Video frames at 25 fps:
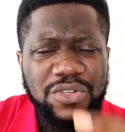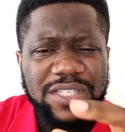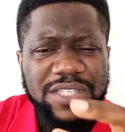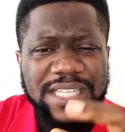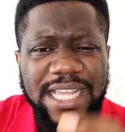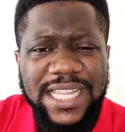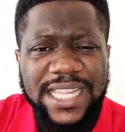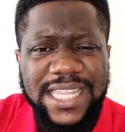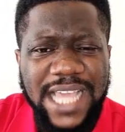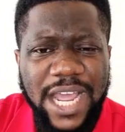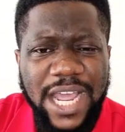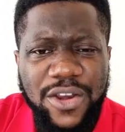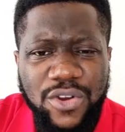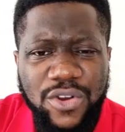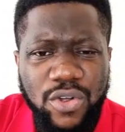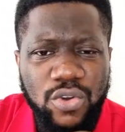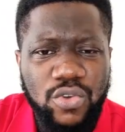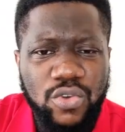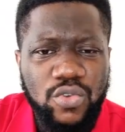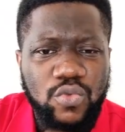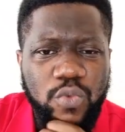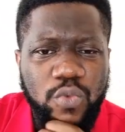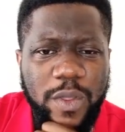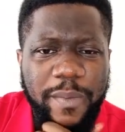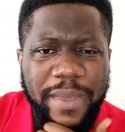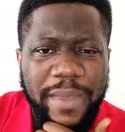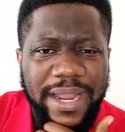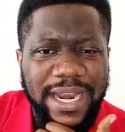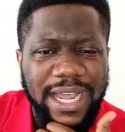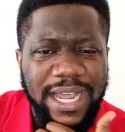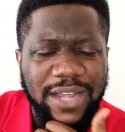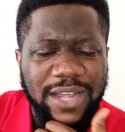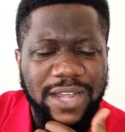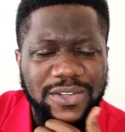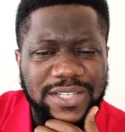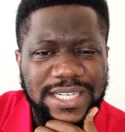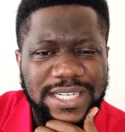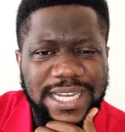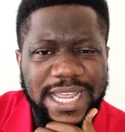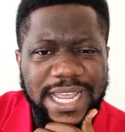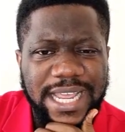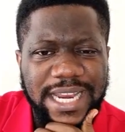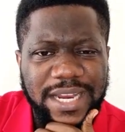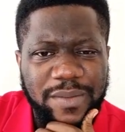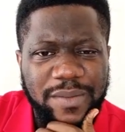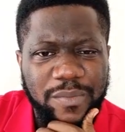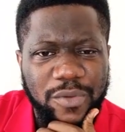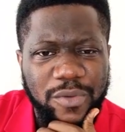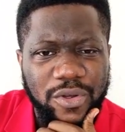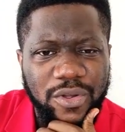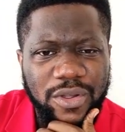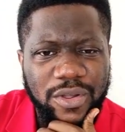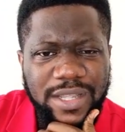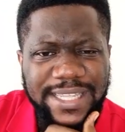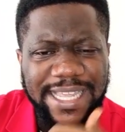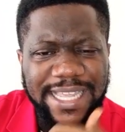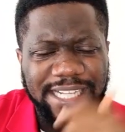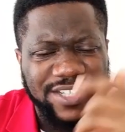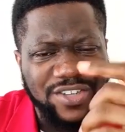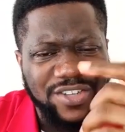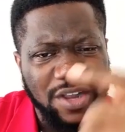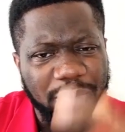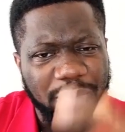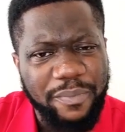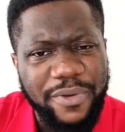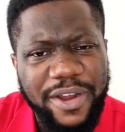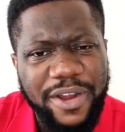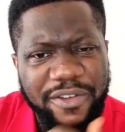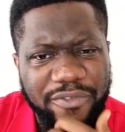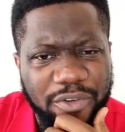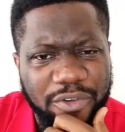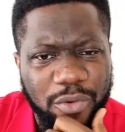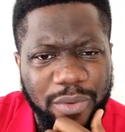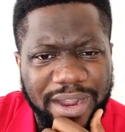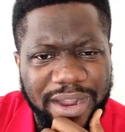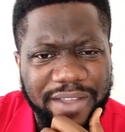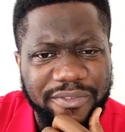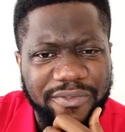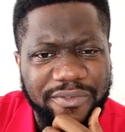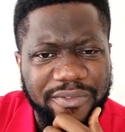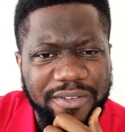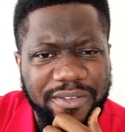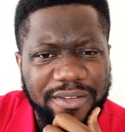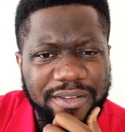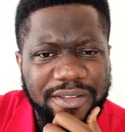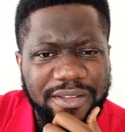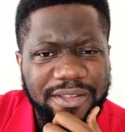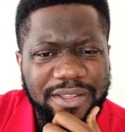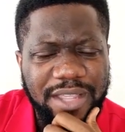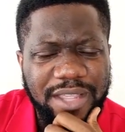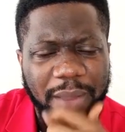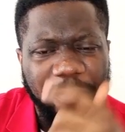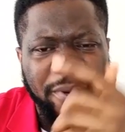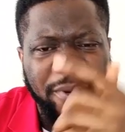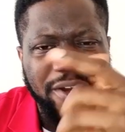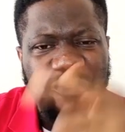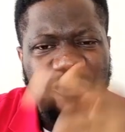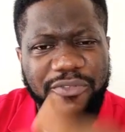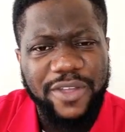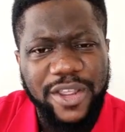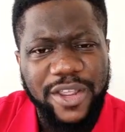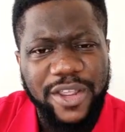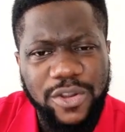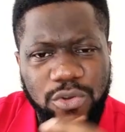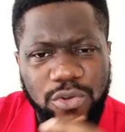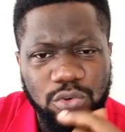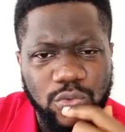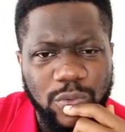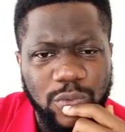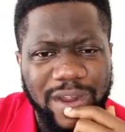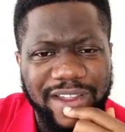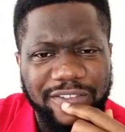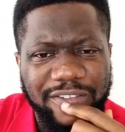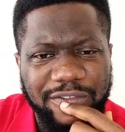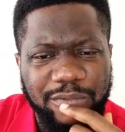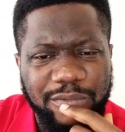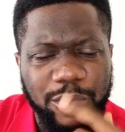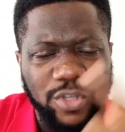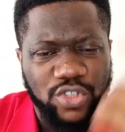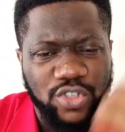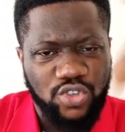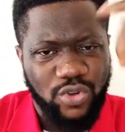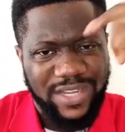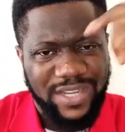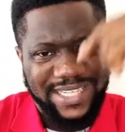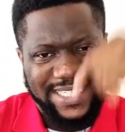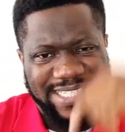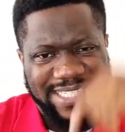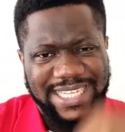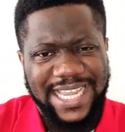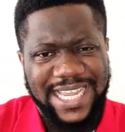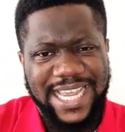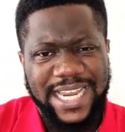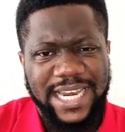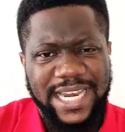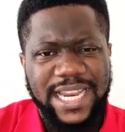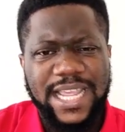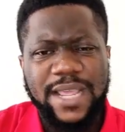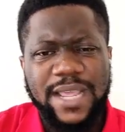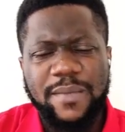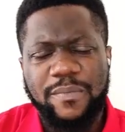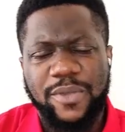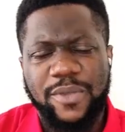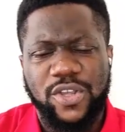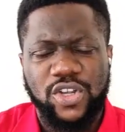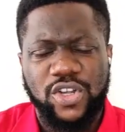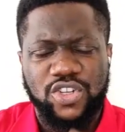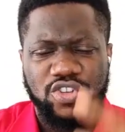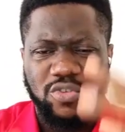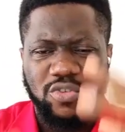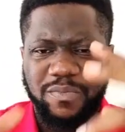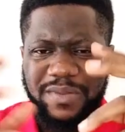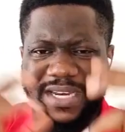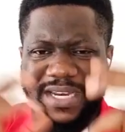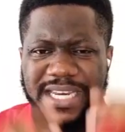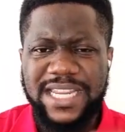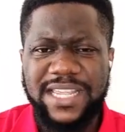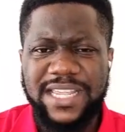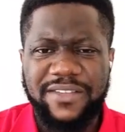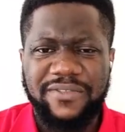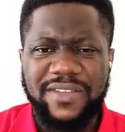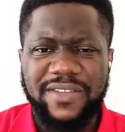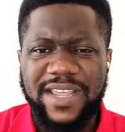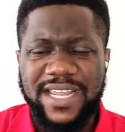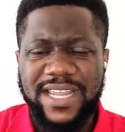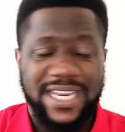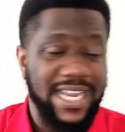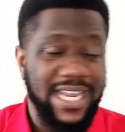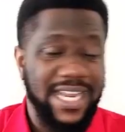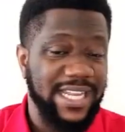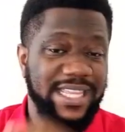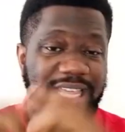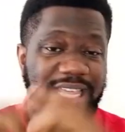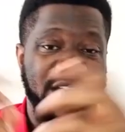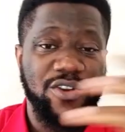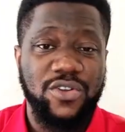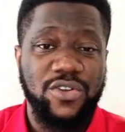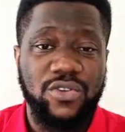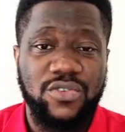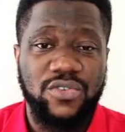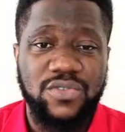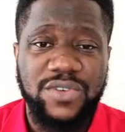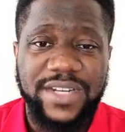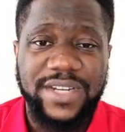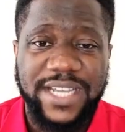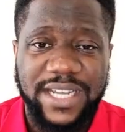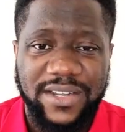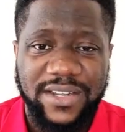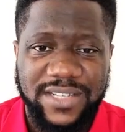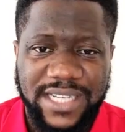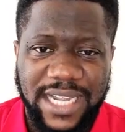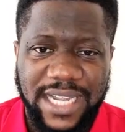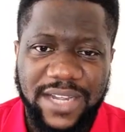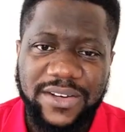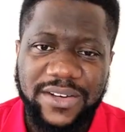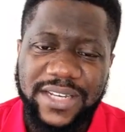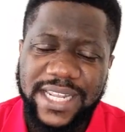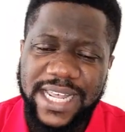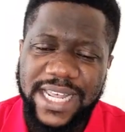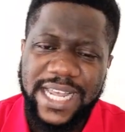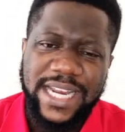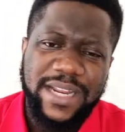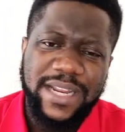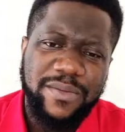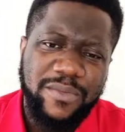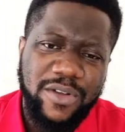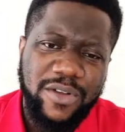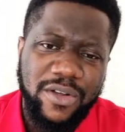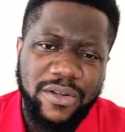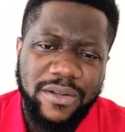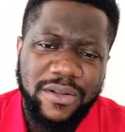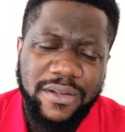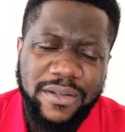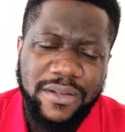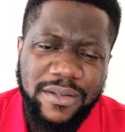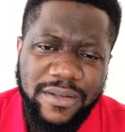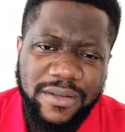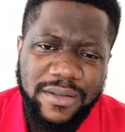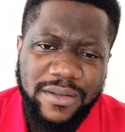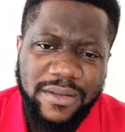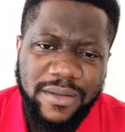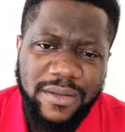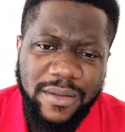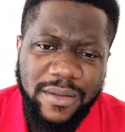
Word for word: You say there are no good women out there anymore, yet you are praying for wife. You are praying for a good wife. But you are saying because you believe that there are no good girls out there anymore.